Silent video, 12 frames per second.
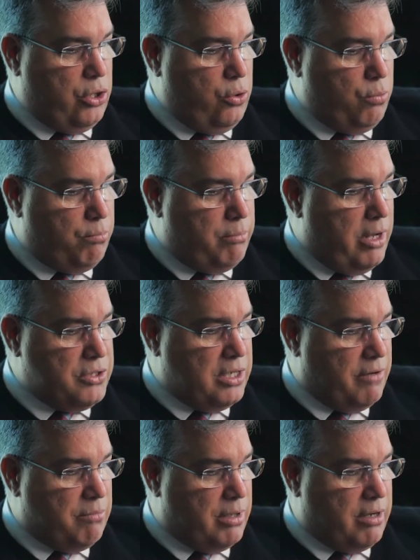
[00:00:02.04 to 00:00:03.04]
you
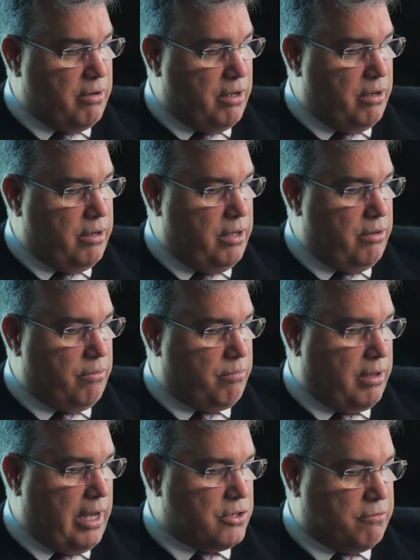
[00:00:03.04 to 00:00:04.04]
mentioned everybody in
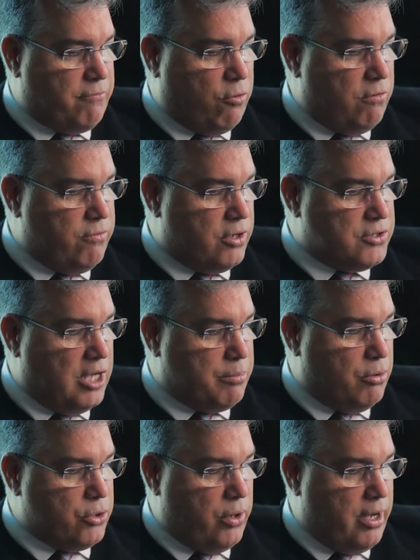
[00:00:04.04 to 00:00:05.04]
Canto 4, for
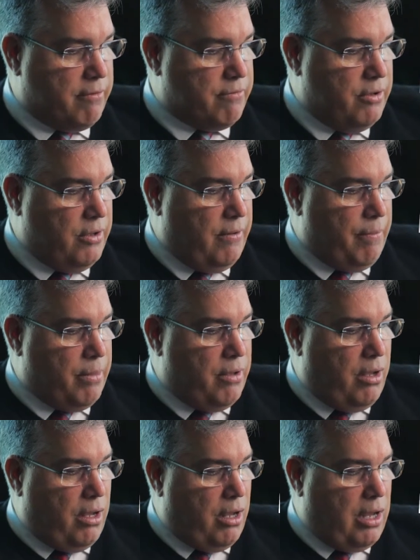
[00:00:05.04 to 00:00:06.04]
example, you have
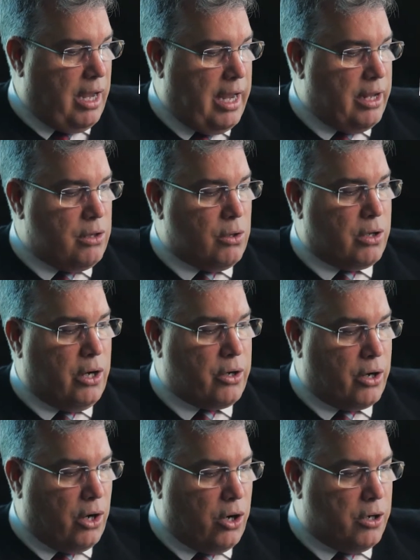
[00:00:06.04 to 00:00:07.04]
Hegel,
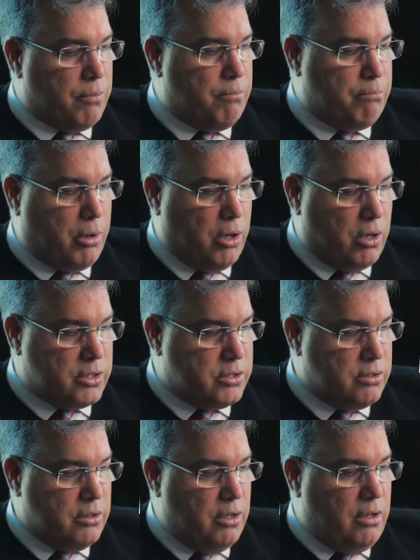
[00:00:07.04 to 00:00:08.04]
Kierkegaard,
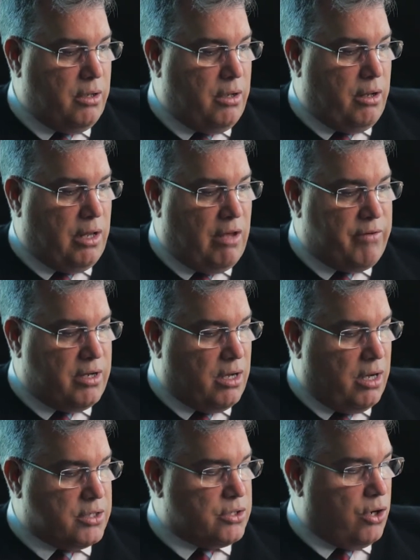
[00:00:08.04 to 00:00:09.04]
Barth,
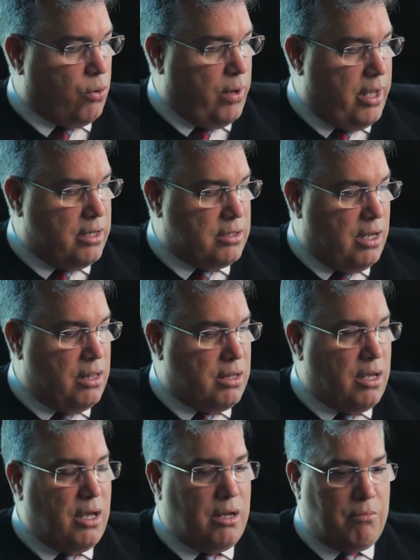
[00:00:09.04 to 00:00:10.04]
Levinas, Arendt,
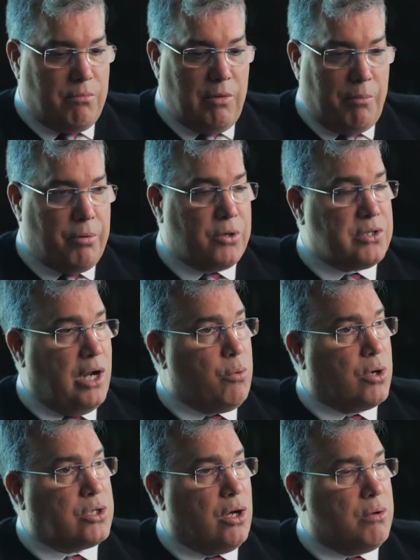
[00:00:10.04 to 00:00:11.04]
and then a person I
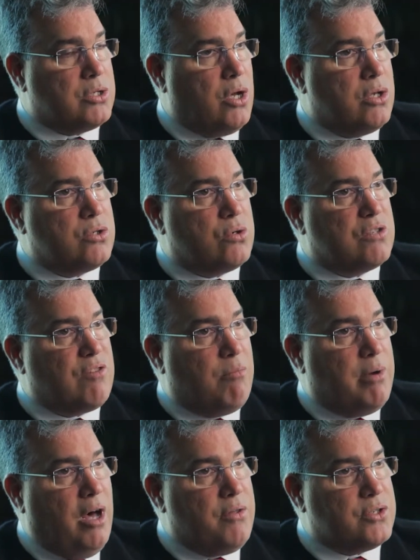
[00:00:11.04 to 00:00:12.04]
worked on is Hans Urs
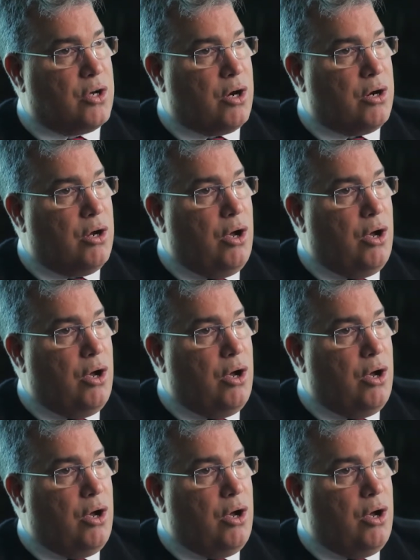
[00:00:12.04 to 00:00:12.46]
von Balthasar.